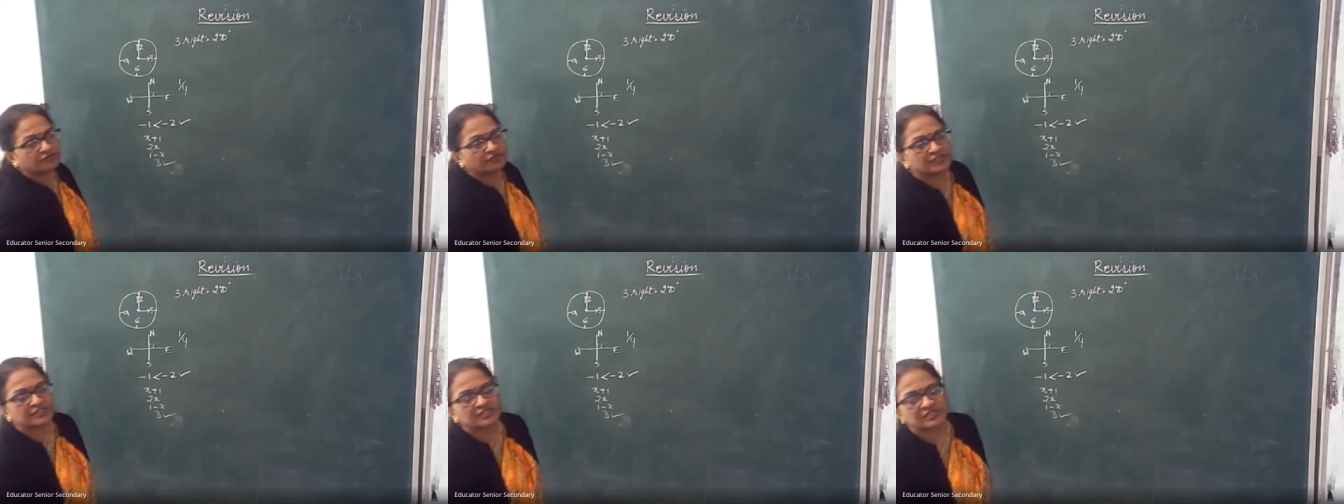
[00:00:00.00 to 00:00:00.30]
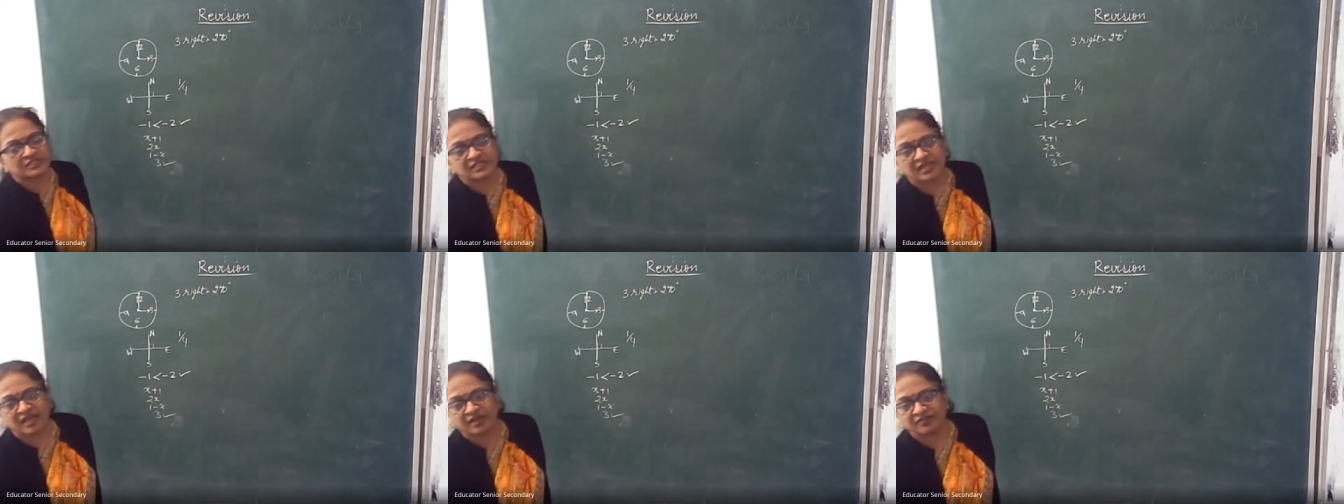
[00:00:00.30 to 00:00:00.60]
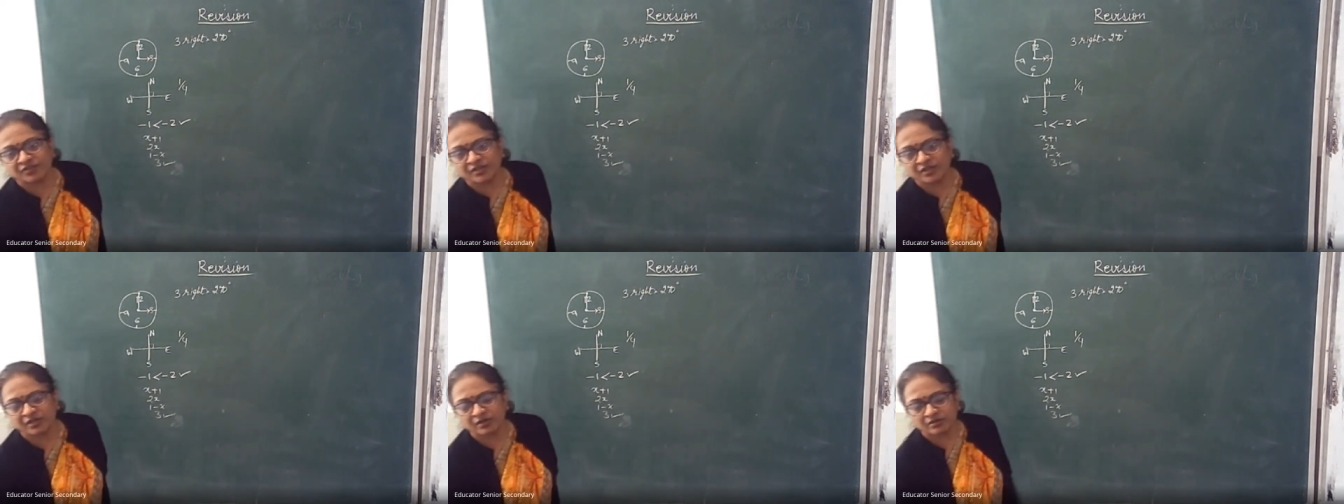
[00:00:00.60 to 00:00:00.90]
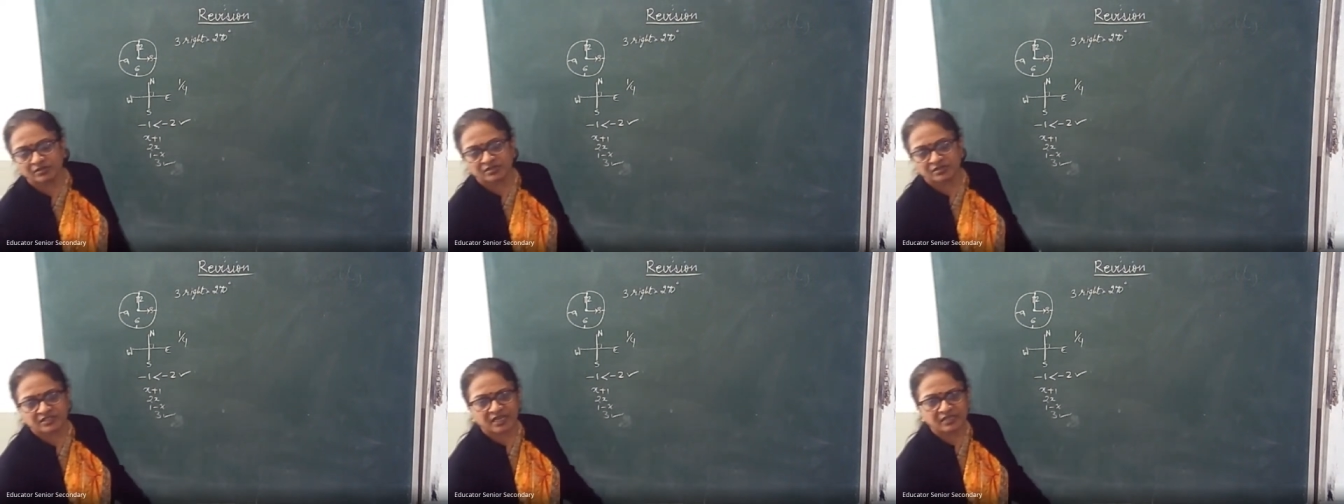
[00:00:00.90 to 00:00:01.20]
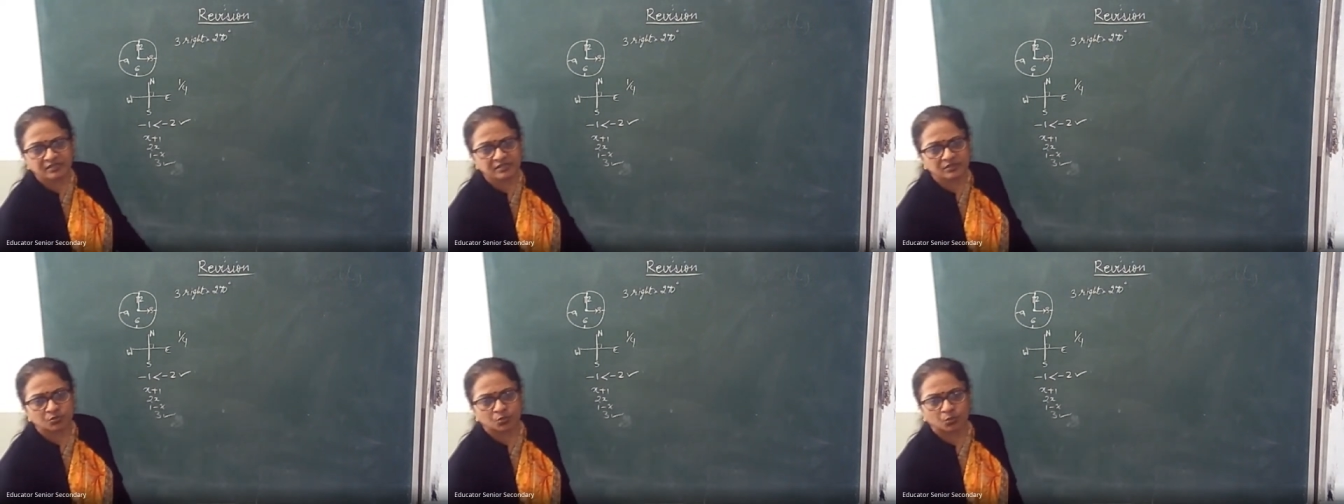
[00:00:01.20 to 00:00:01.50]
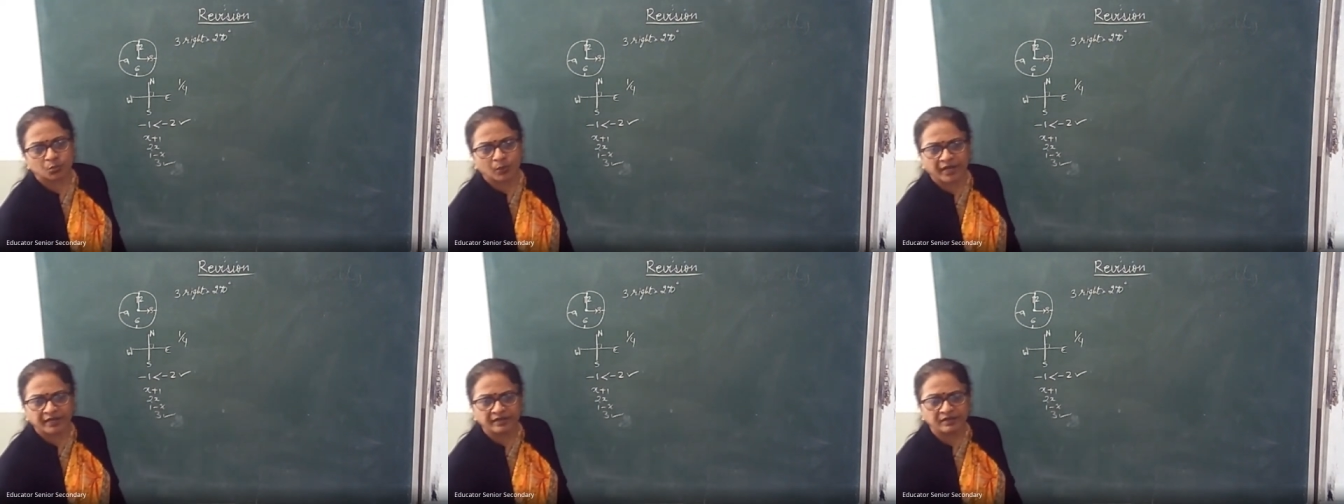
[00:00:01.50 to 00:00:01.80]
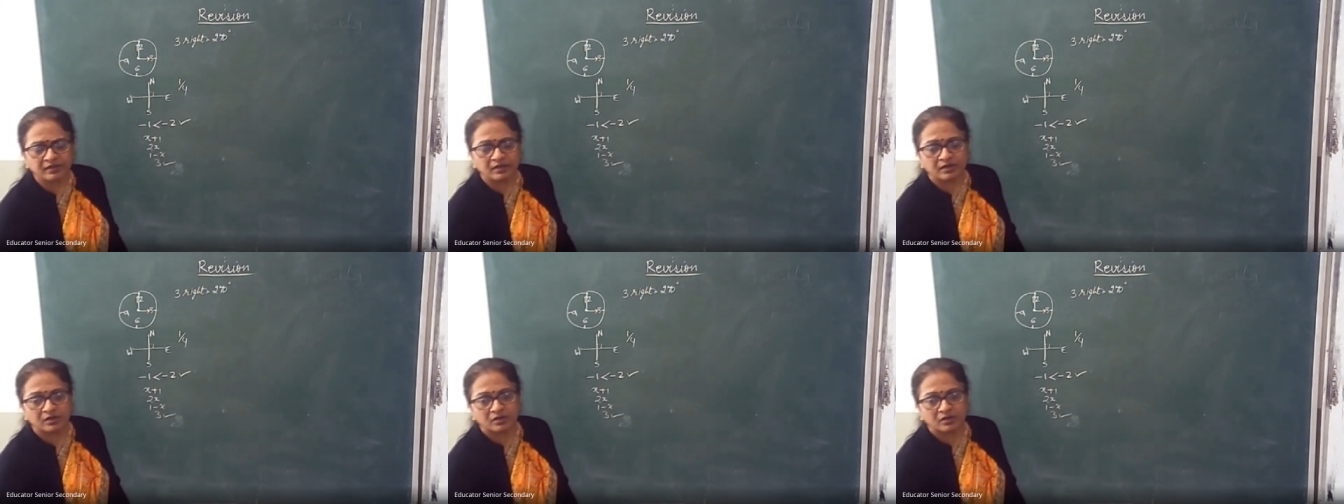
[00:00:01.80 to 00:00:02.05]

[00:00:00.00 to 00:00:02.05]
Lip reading: which is having just one